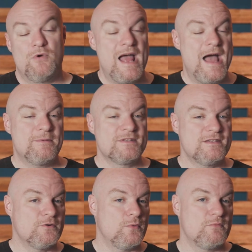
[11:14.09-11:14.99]
And what happens
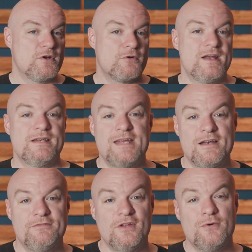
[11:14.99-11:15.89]
here when we create a
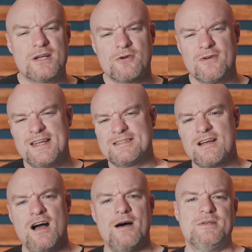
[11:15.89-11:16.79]
data flow, it creates a
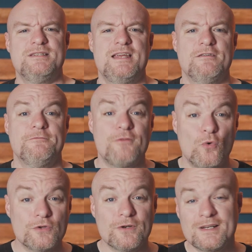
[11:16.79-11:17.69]
common data
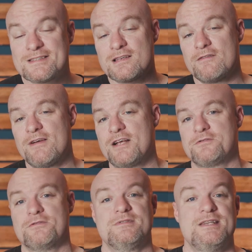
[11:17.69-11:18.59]
folder inside of
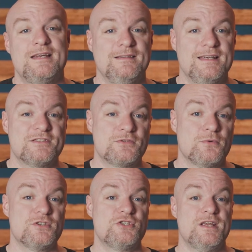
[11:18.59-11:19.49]
Azure Data Lake
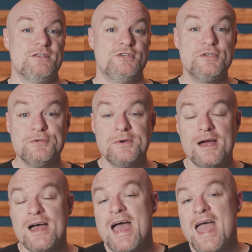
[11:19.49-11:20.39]
Storage Gen 2,
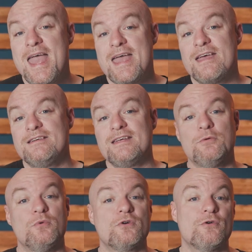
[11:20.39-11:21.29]
and
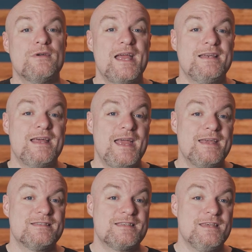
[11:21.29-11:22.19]
it will create
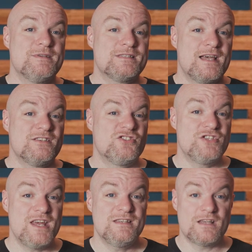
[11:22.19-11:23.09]
a schematized
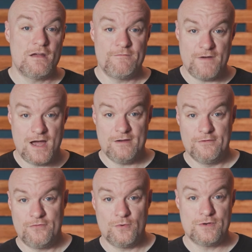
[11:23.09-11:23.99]
JSON
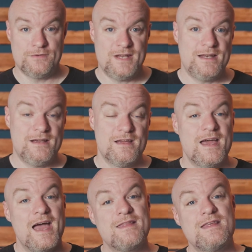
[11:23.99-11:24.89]
file for your data
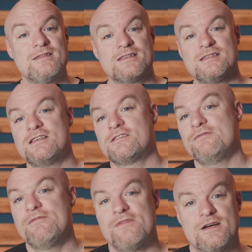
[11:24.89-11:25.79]
and then the
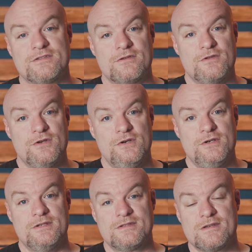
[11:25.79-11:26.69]
CSV files under the
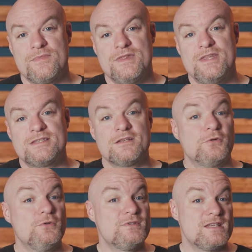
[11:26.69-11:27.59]
hood. This
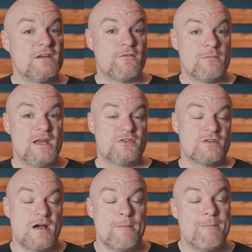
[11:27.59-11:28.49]
includes the
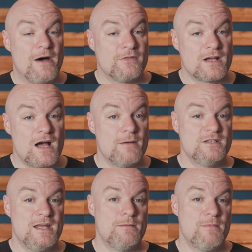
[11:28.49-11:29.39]
information about the
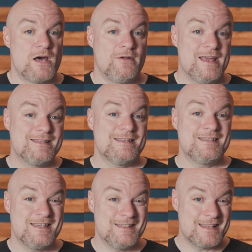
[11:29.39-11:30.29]
Common Data Model
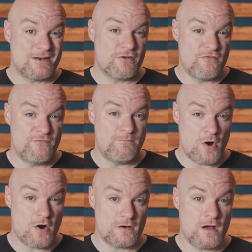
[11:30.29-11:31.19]
entities that are
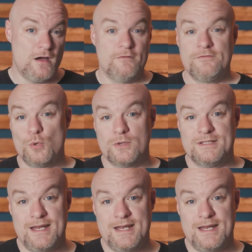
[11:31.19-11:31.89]
part of your